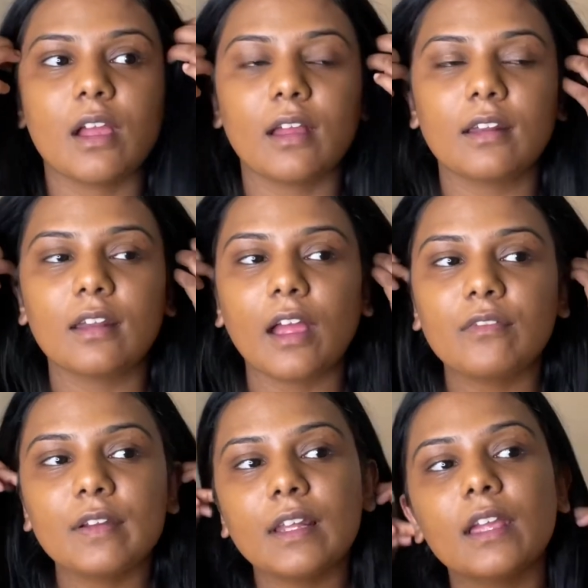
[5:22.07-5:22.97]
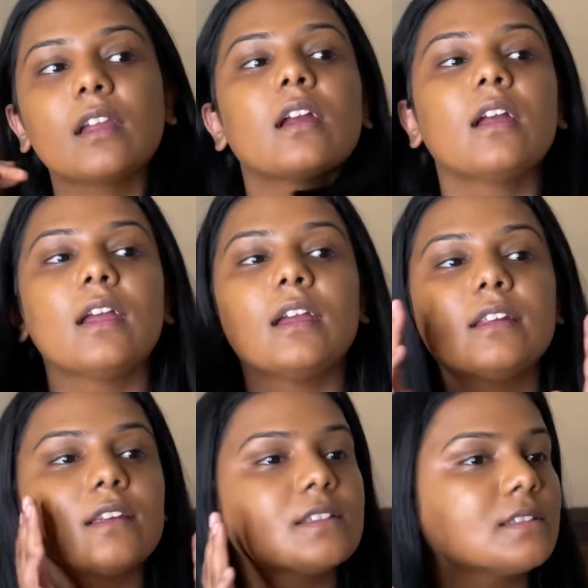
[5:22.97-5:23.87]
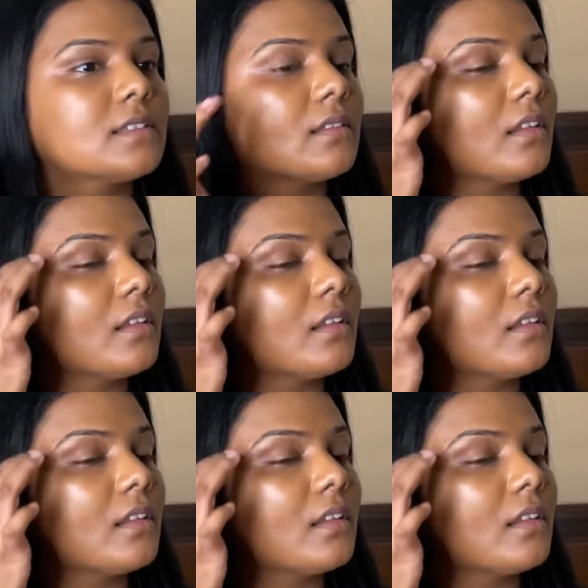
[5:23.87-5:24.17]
and I feel like it has,